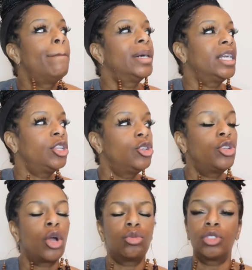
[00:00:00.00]
But,
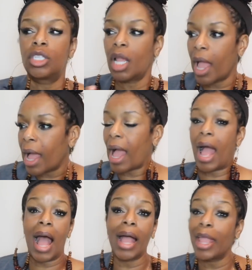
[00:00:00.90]
you know,
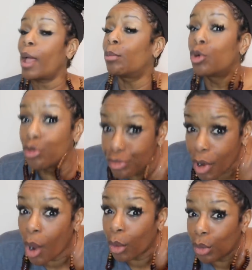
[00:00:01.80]
I am
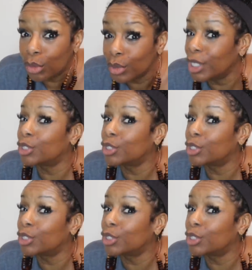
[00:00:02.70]
grown